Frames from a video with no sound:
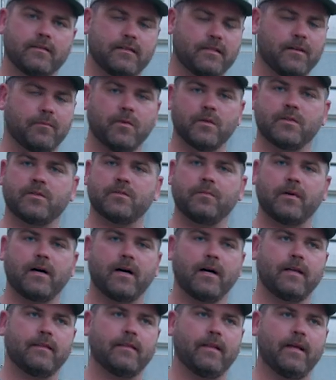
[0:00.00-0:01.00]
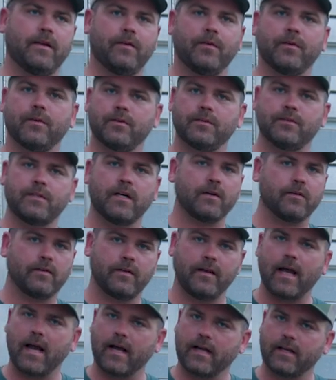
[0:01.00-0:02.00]
a zippered spot that you're
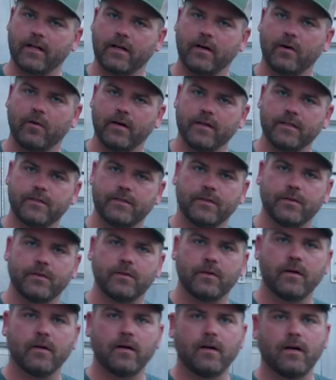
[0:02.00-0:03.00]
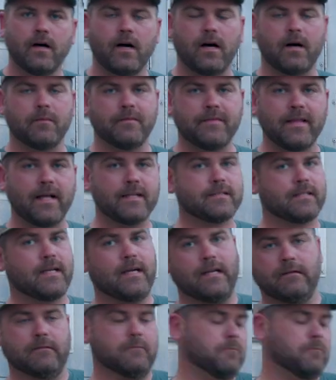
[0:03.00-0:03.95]
generally not going to go into. Um, and that's kind